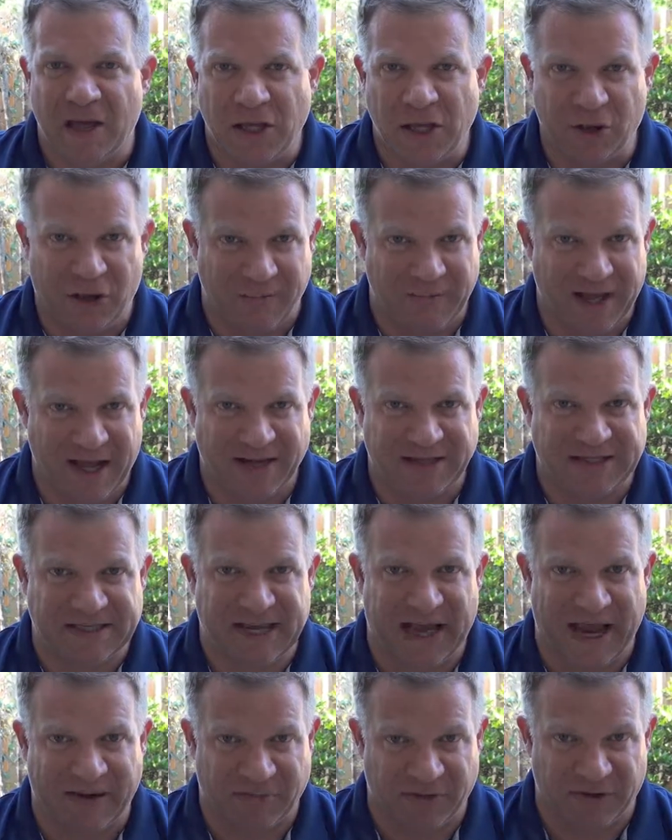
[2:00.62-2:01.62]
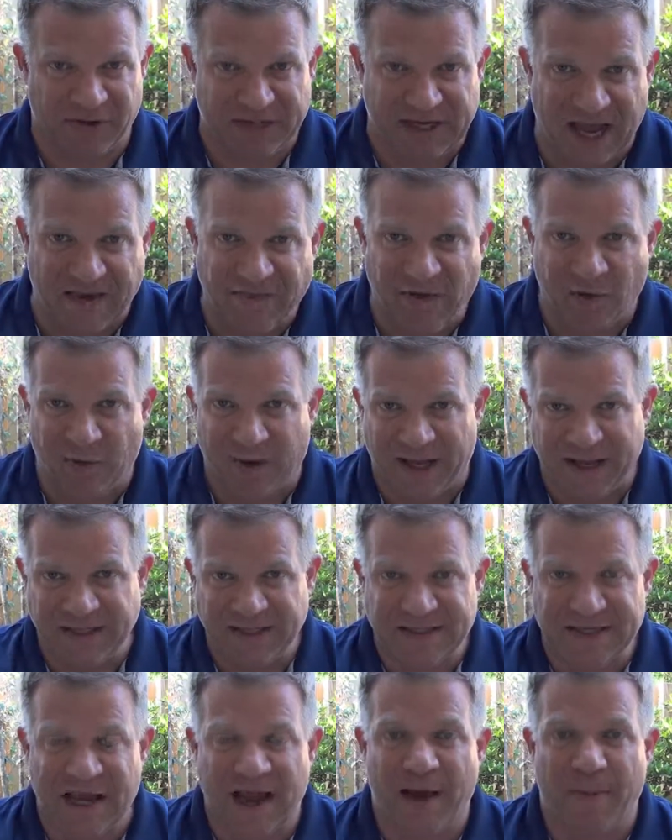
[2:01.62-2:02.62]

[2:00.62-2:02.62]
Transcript: You can be outside when there's heavy winds,